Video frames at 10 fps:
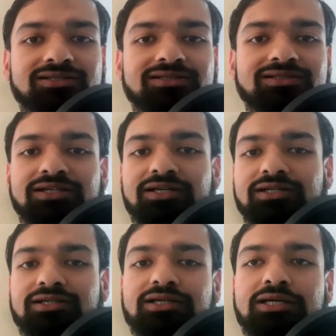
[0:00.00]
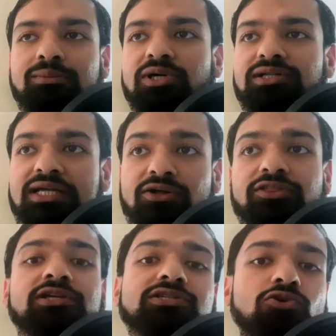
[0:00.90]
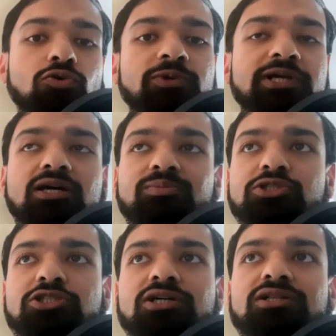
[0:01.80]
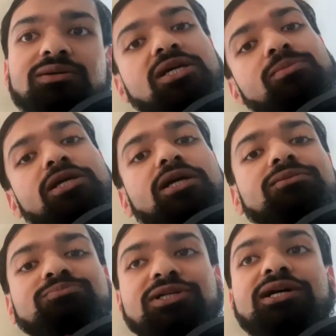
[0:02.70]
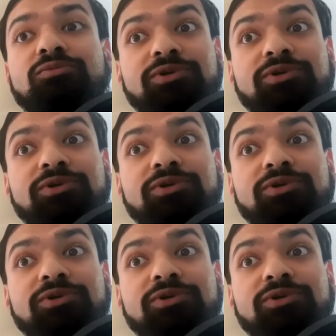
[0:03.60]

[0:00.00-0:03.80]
Yeah. But now things are opening up, inshallah. Maybe I'll be